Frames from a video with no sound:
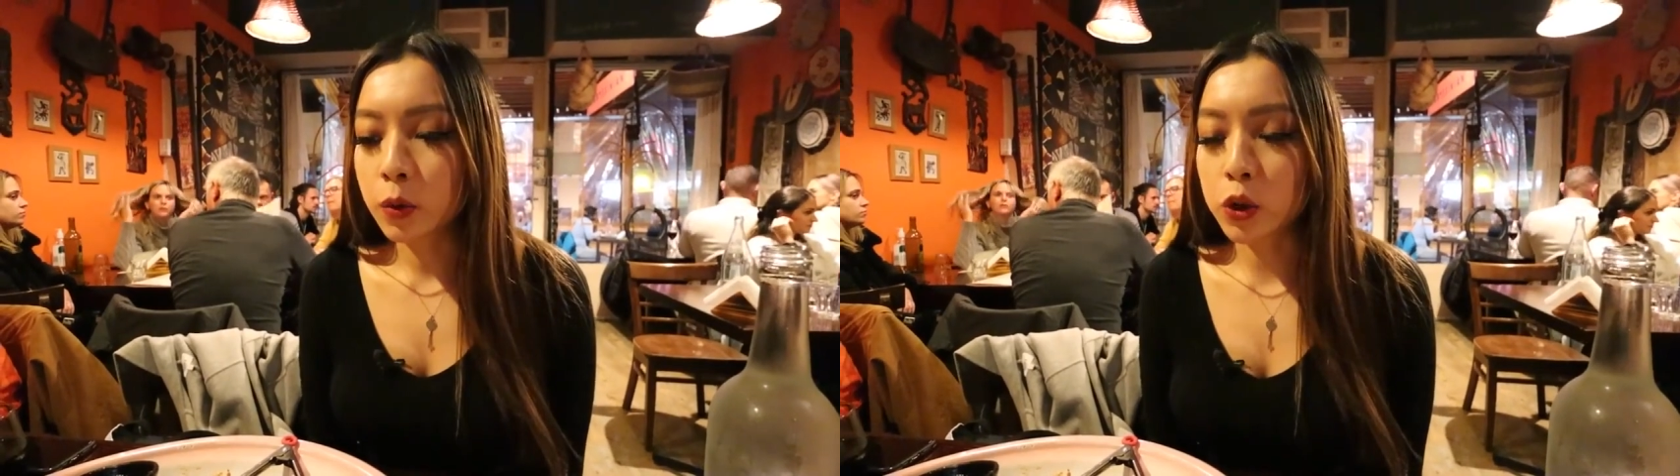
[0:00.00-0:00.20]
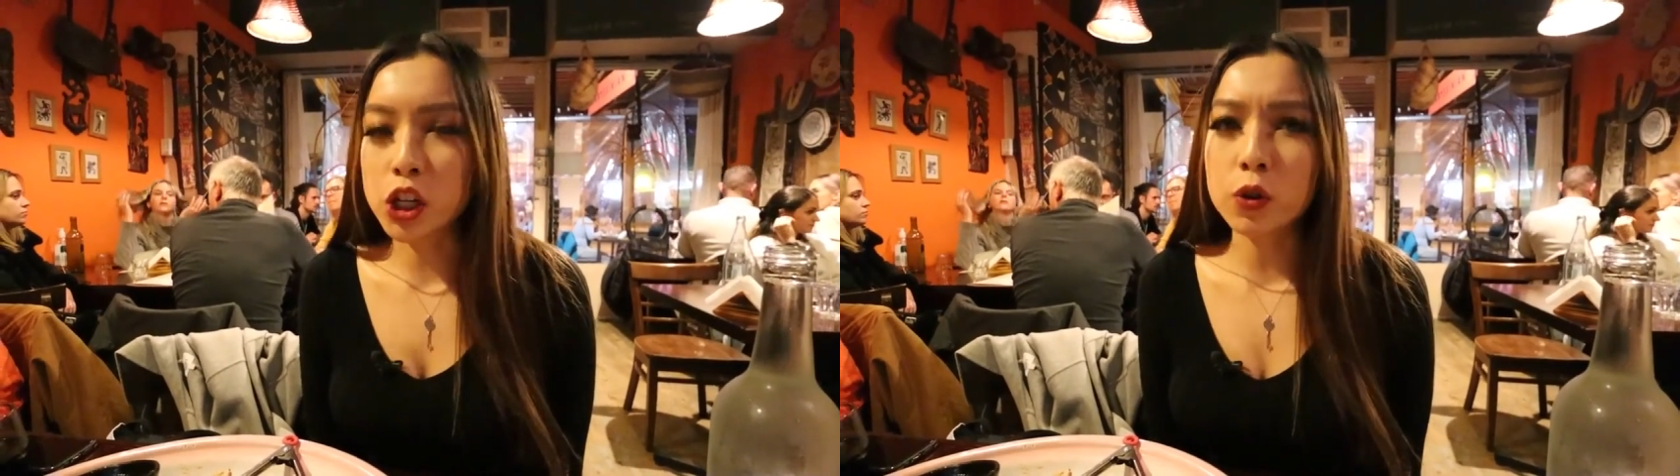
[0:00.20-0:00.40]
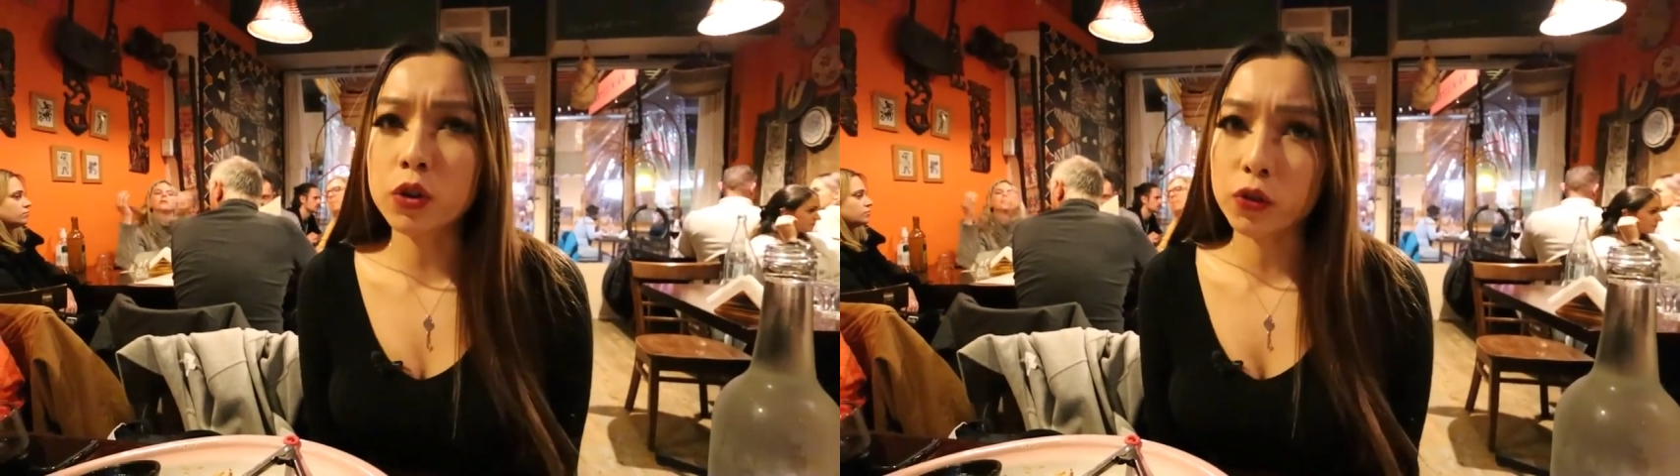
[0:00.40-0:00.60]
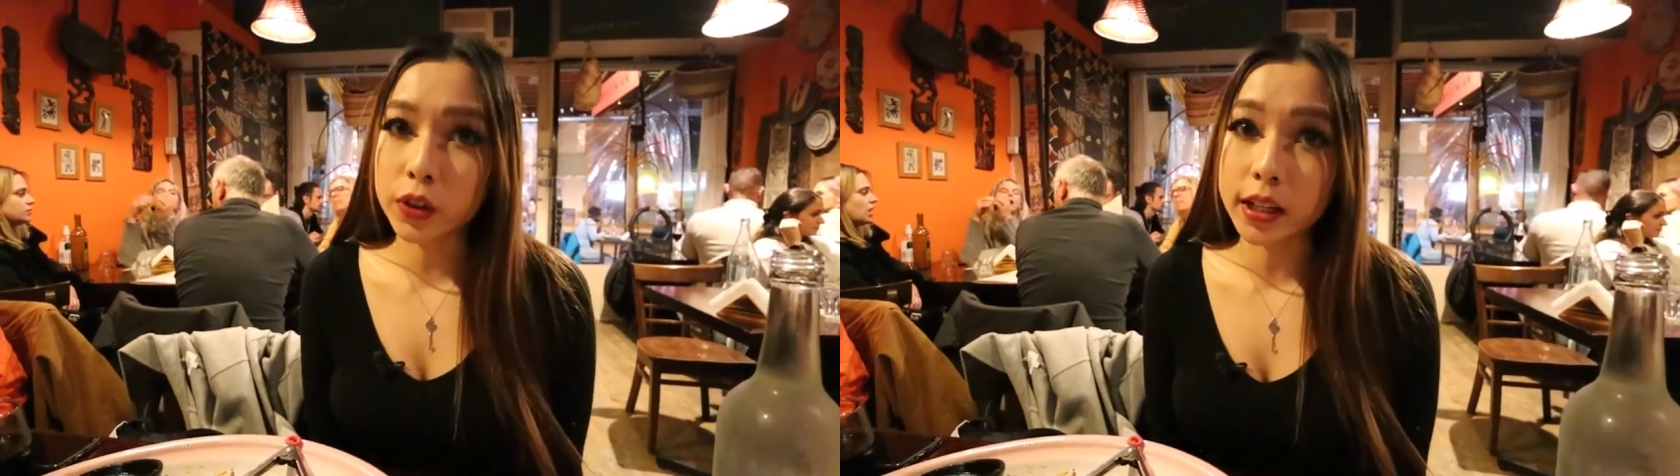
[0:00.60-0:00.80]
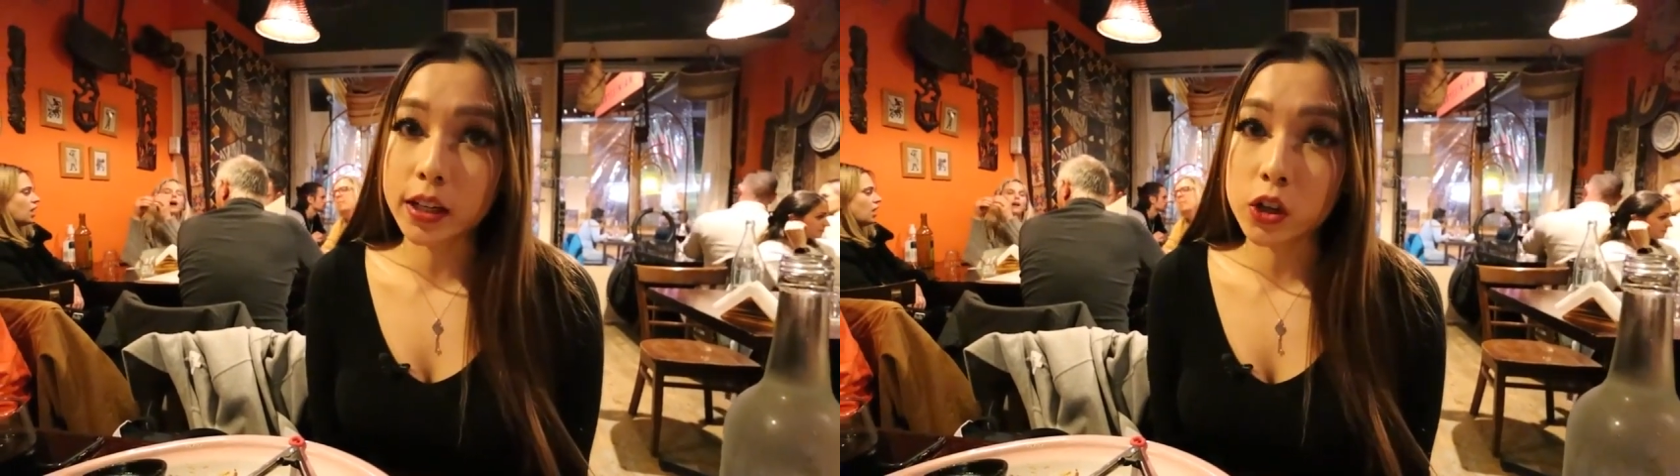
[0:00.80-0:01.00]
which I couldn't
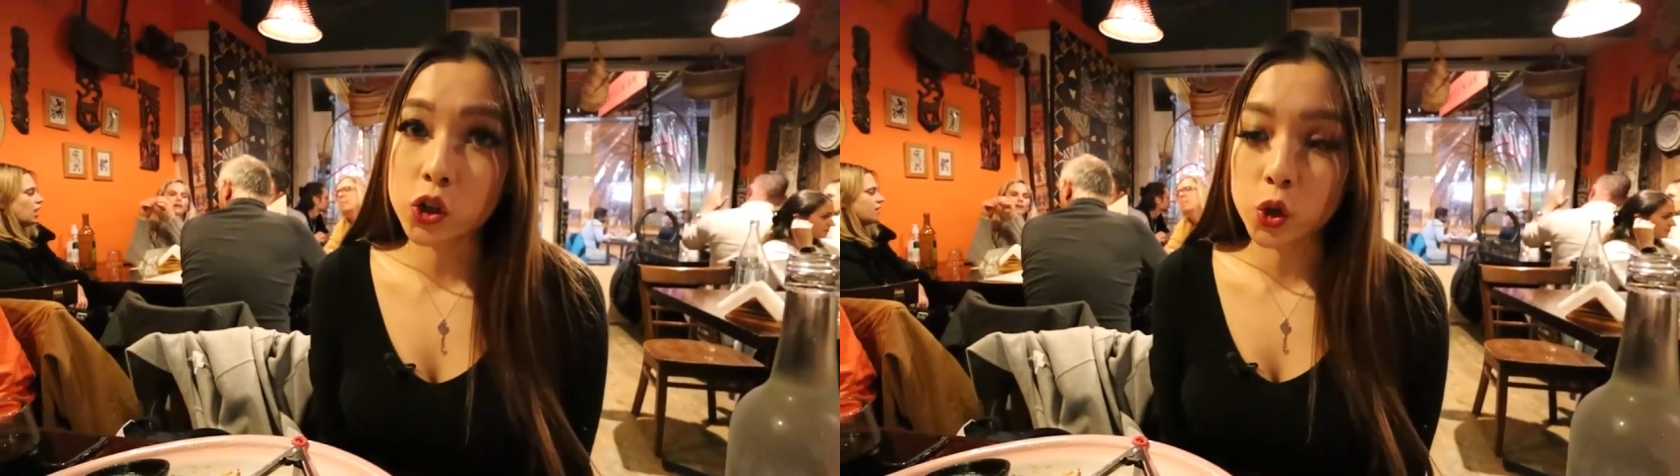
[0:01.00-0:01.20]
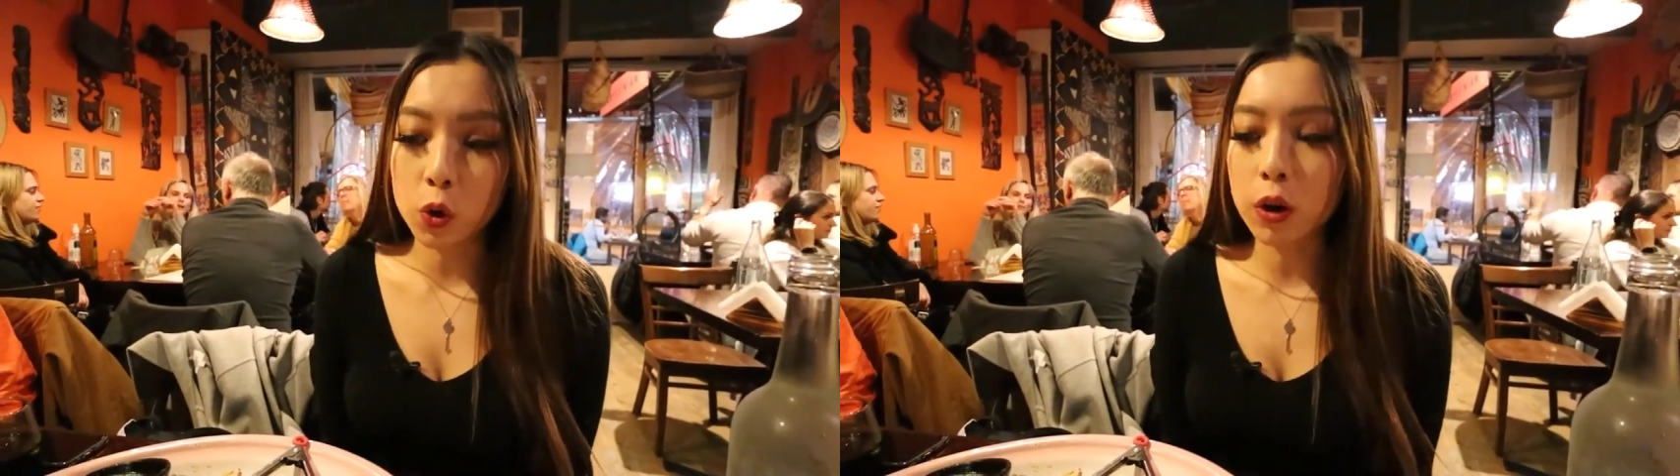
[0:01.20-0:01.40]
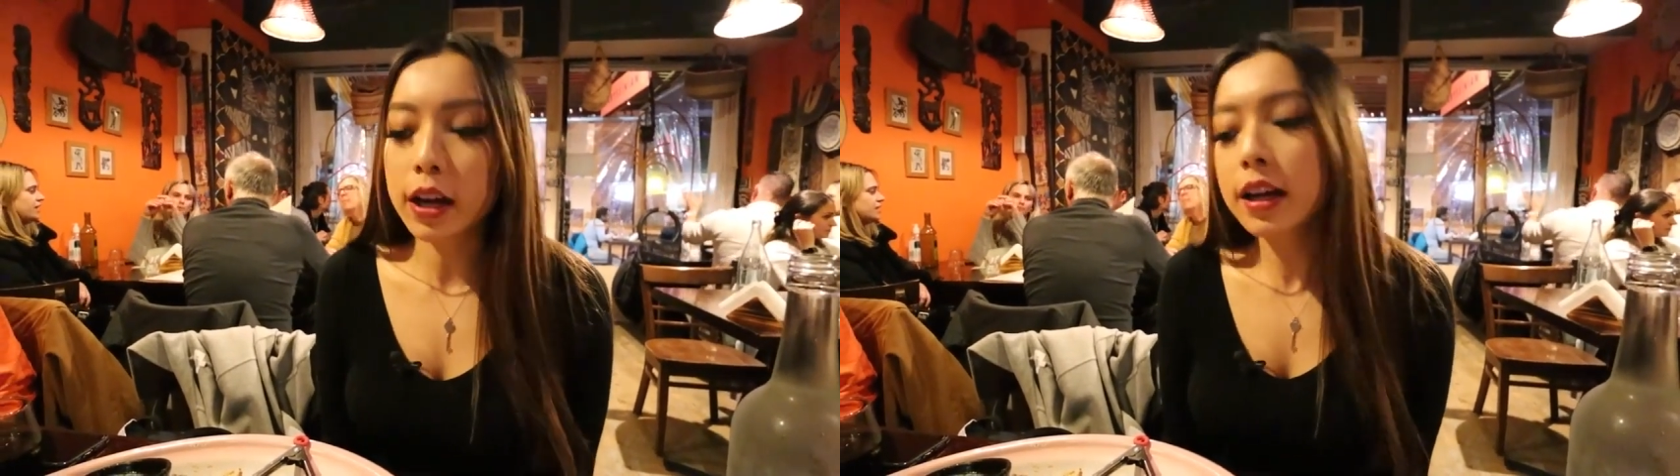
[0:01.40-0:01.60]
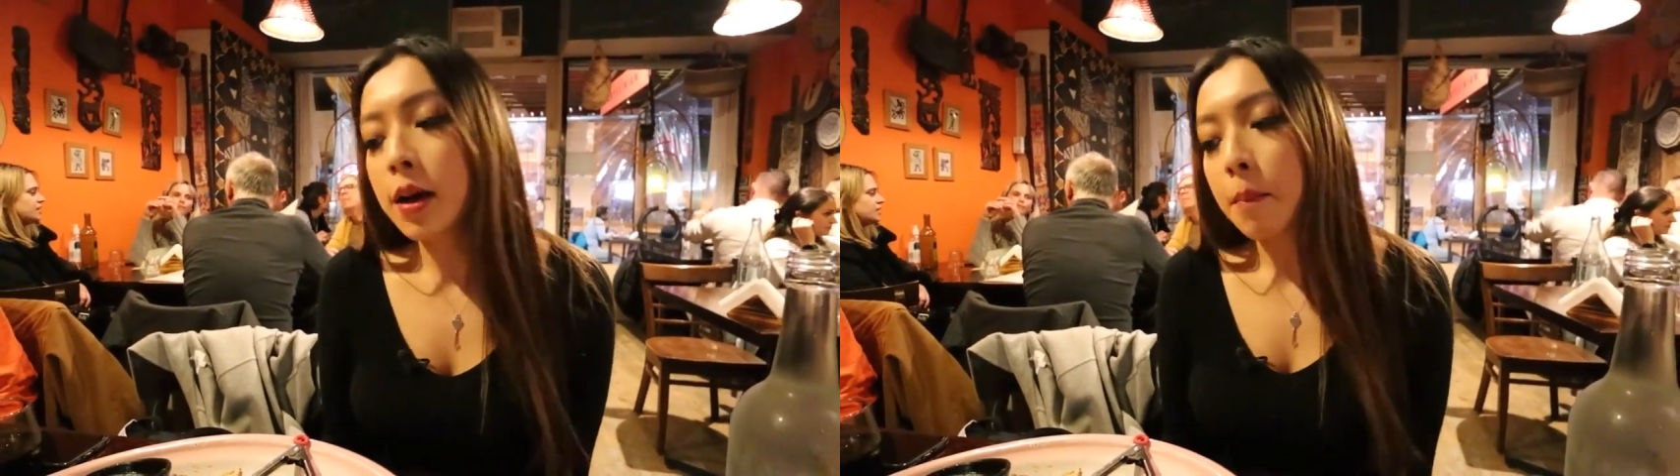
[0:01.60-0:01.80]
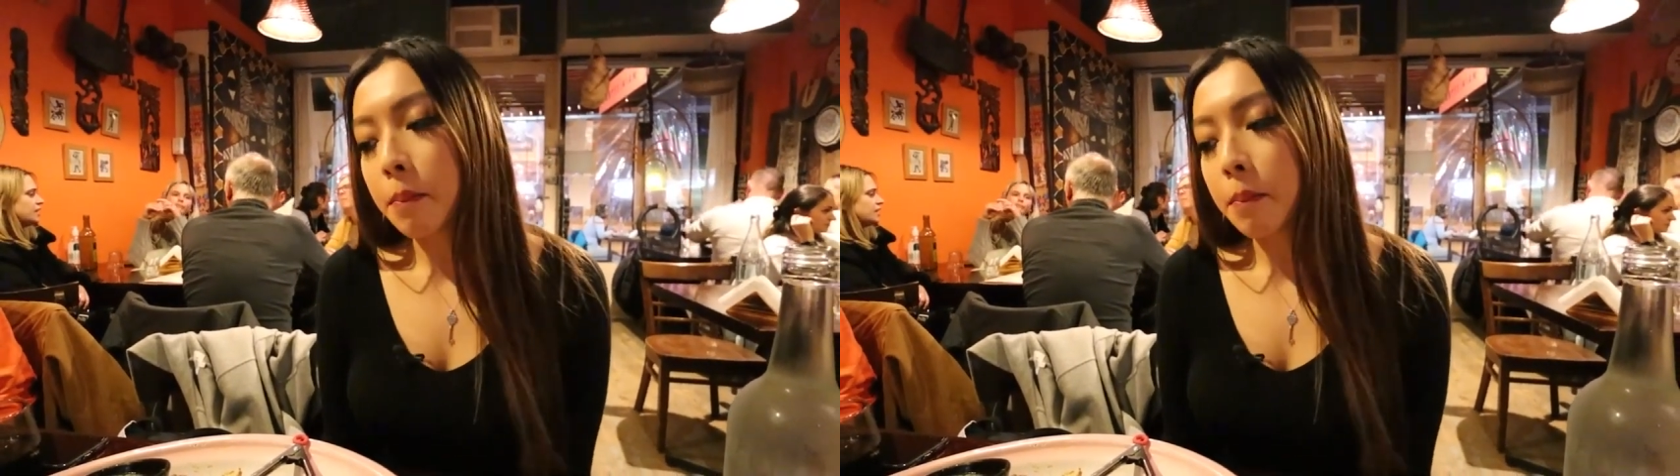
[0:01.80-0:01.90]
really enjoy.